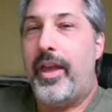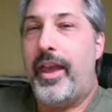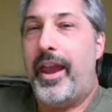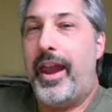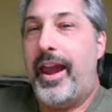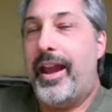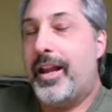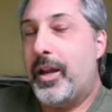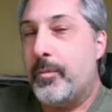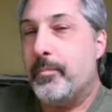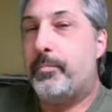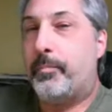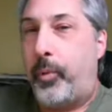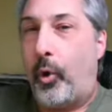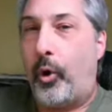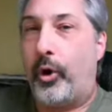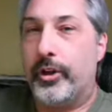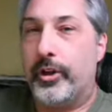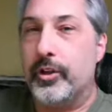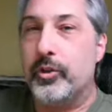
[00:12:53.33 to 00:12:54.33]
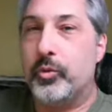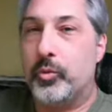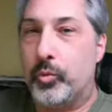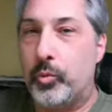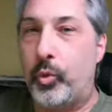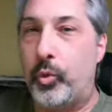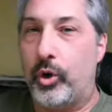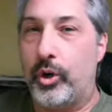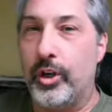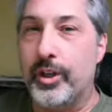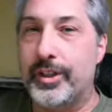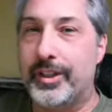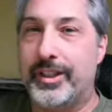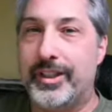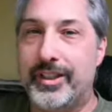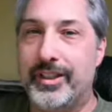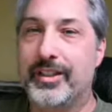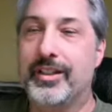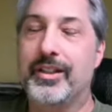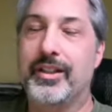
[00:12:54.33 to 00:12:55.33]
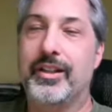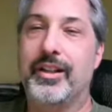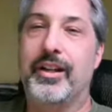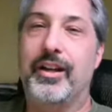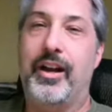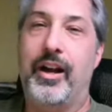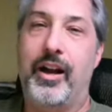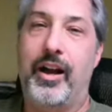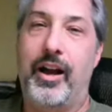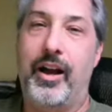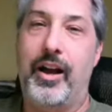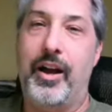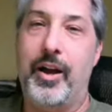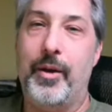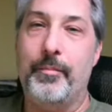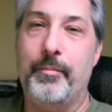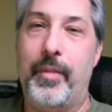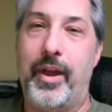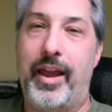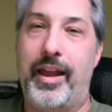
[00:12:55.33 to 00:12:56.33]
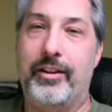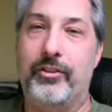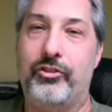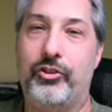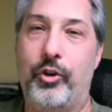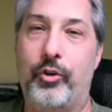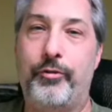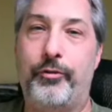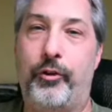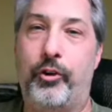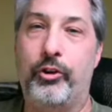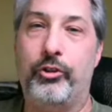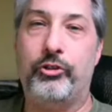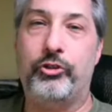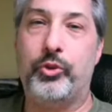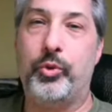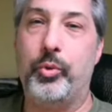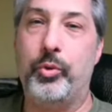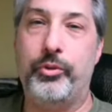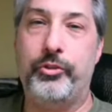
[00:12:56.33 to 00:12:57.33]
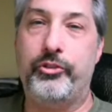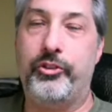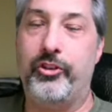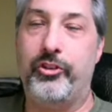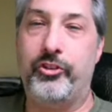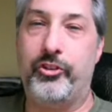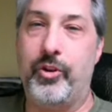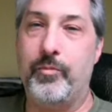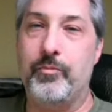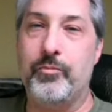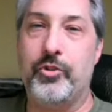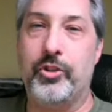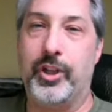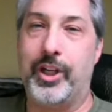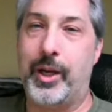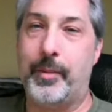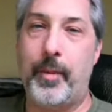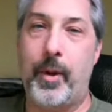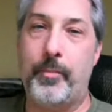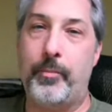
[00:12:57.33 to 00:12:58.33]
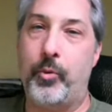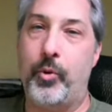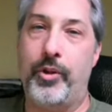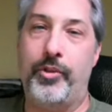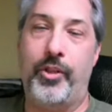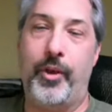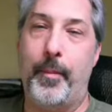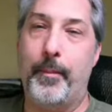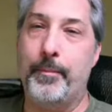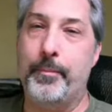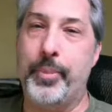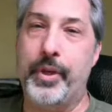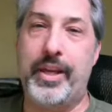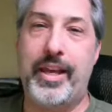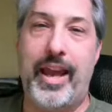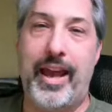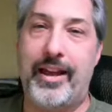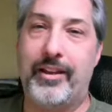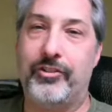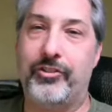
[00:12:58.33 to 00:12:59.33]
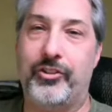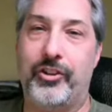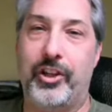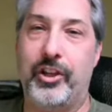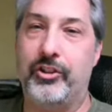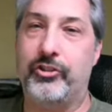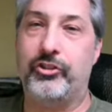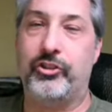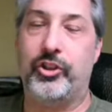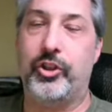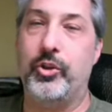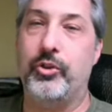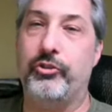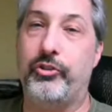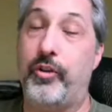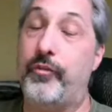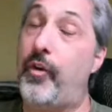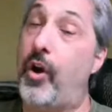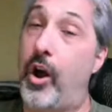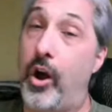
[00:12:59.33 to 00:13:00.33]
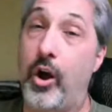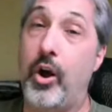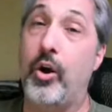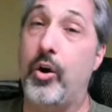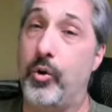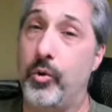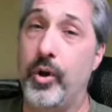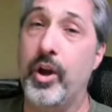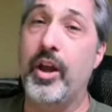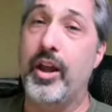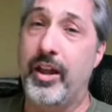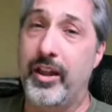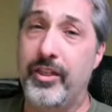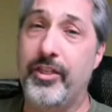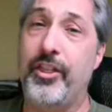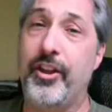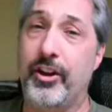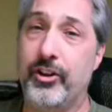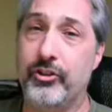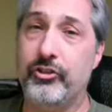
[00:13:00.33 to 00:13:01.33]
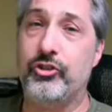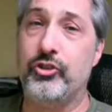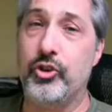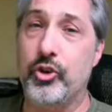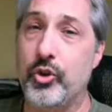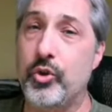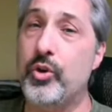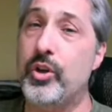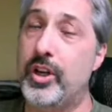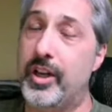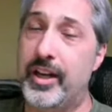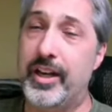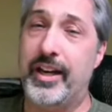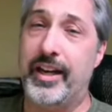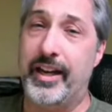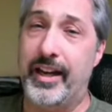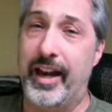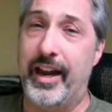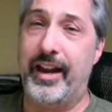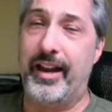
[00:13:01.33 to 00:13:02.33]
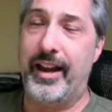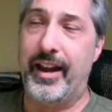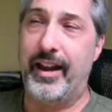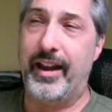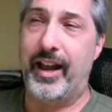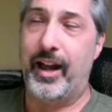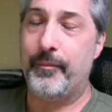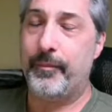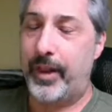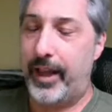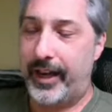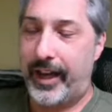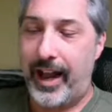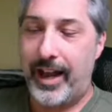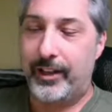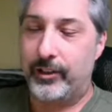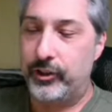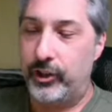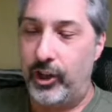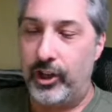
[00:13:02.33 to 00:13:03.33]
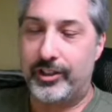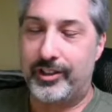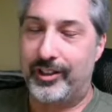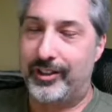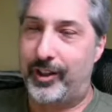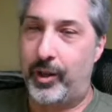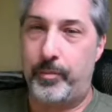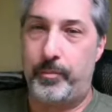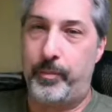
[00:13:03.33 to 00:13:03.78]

an important work. And so for a school system to come up with a BS excuse of, oh, there's nudity in it. I'm like, I looked at the